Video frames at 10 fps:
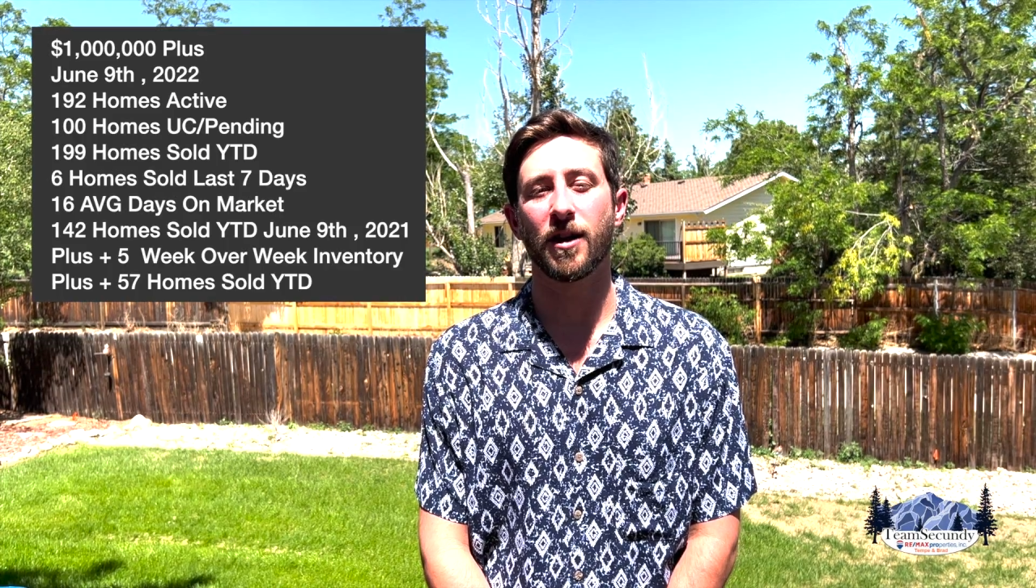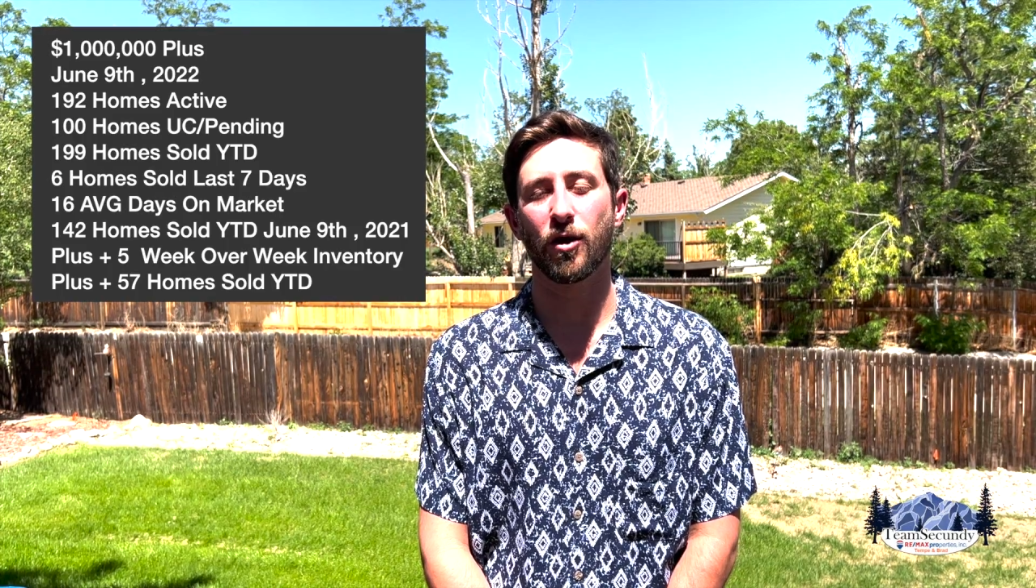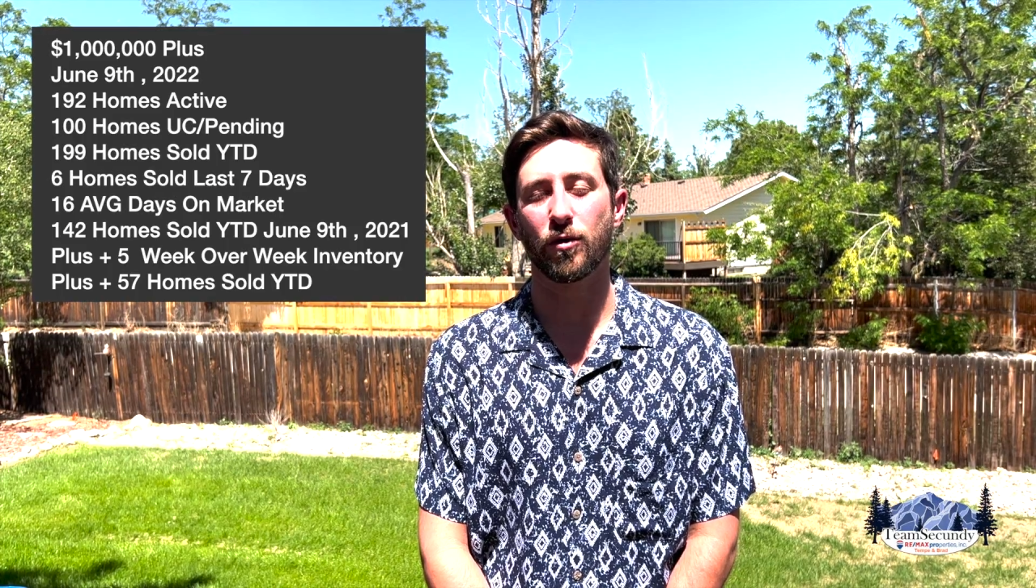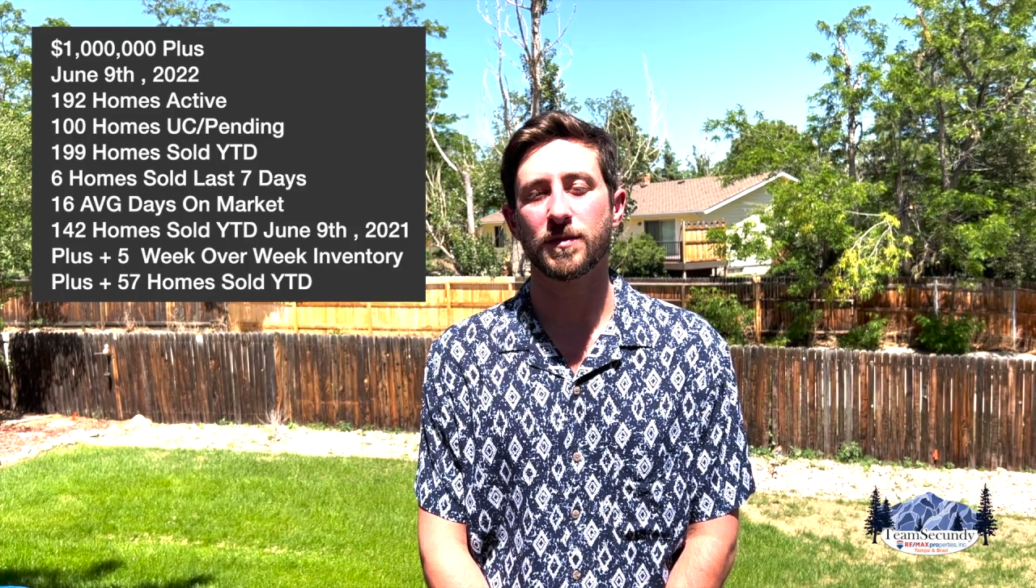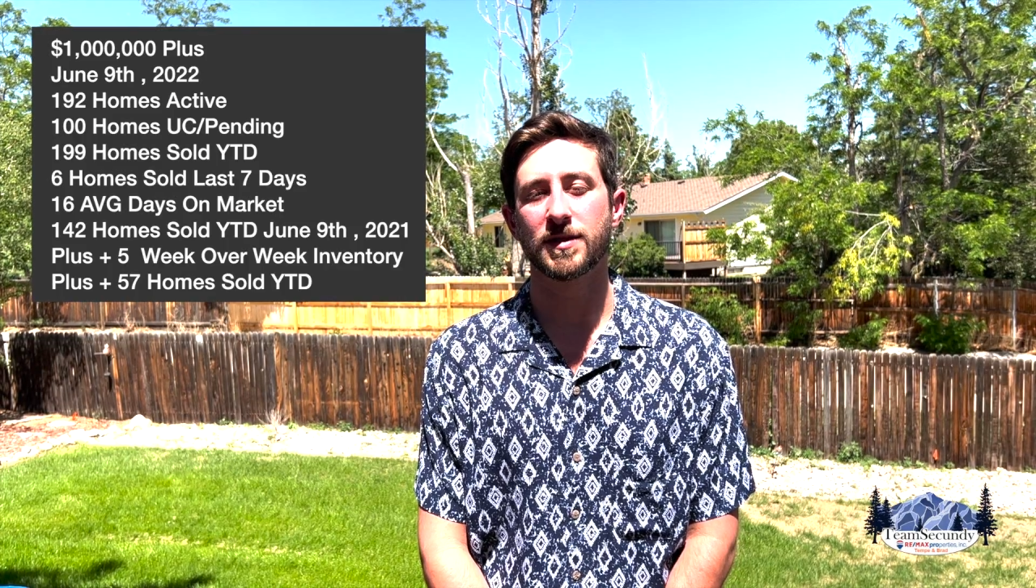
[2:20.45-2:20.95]

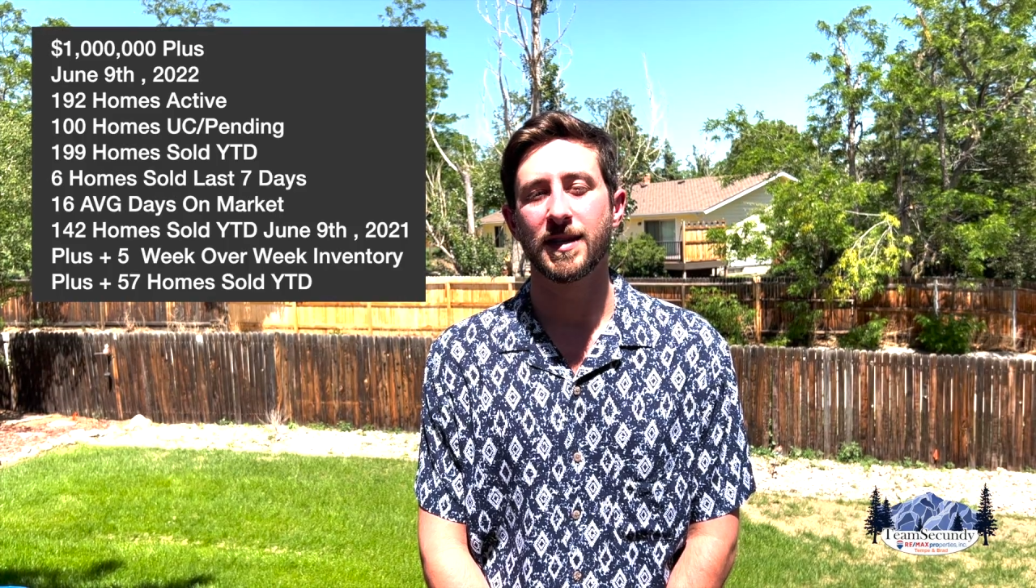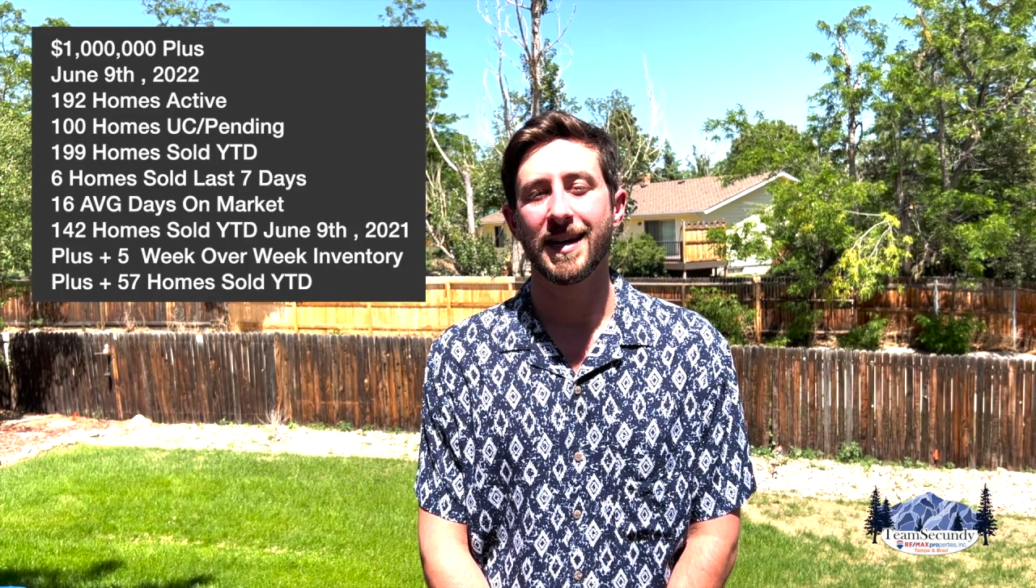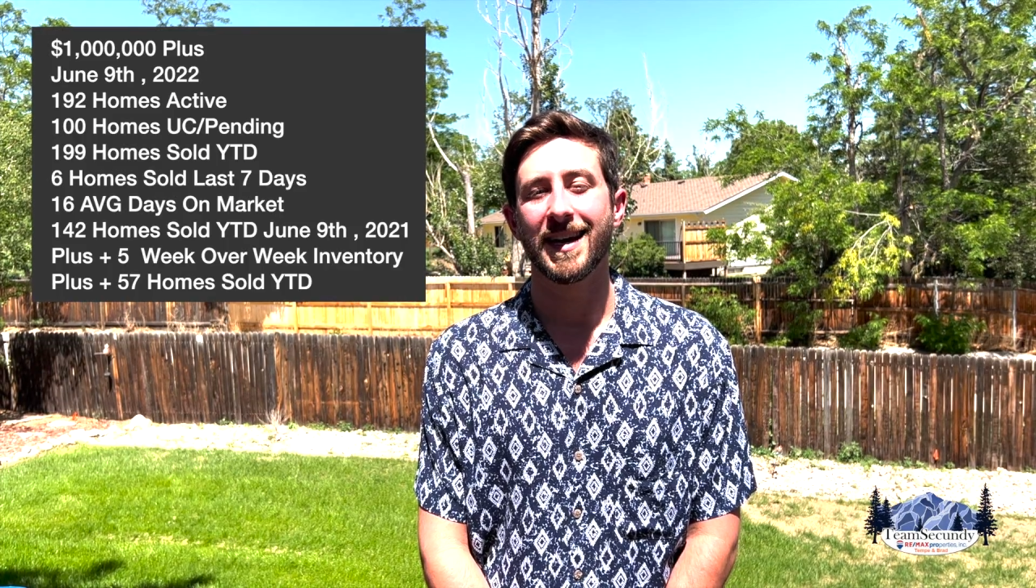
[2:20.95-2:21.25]
homes.